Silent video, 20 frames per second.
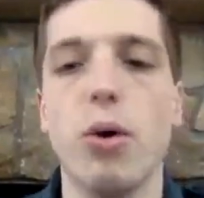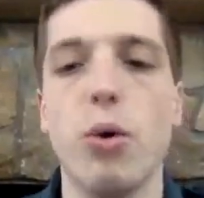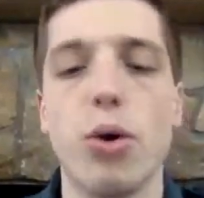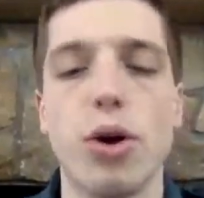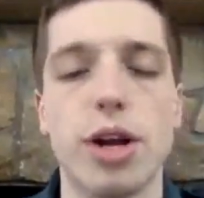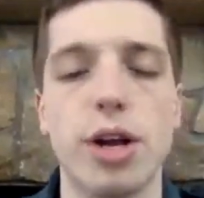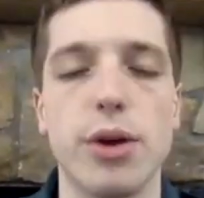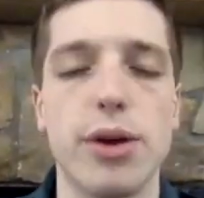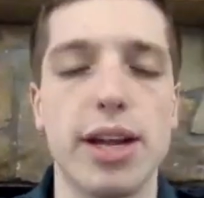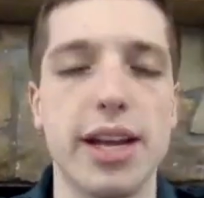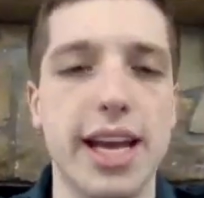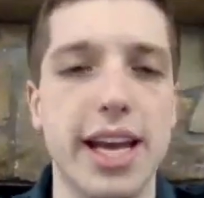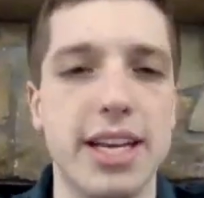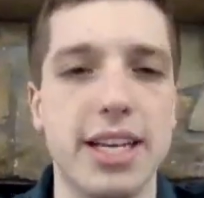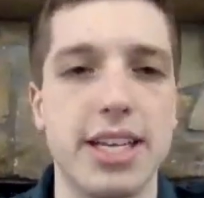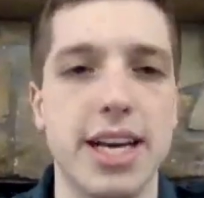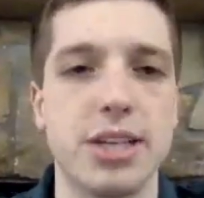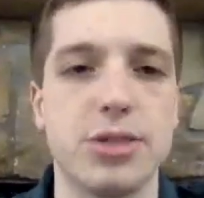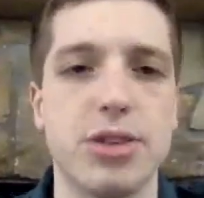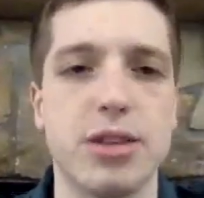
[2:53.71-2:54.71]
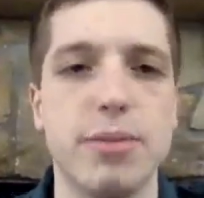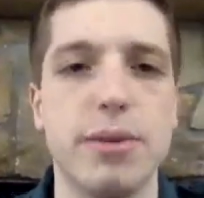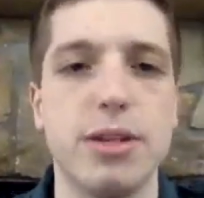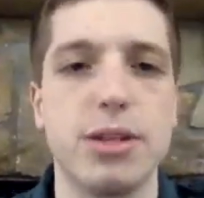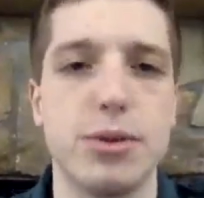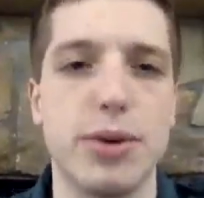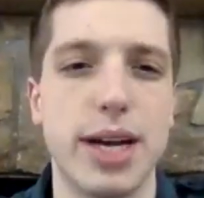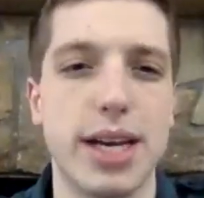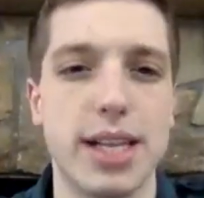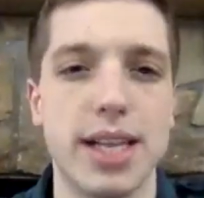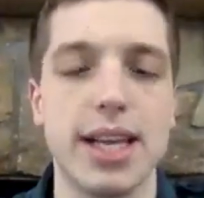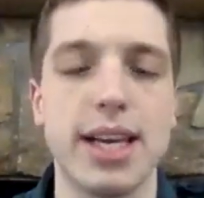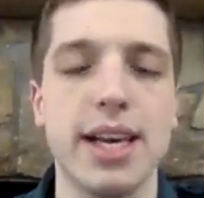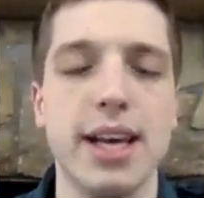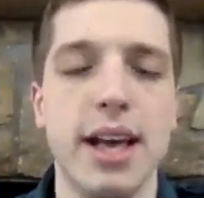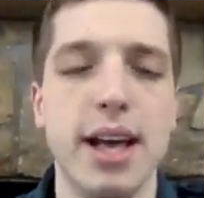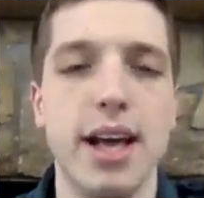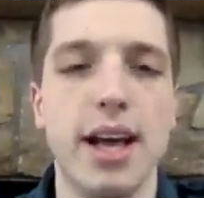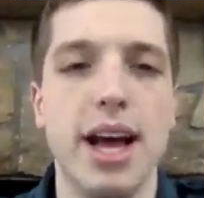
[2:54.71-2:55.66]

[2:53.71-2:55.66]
or you can get in touch with me directly.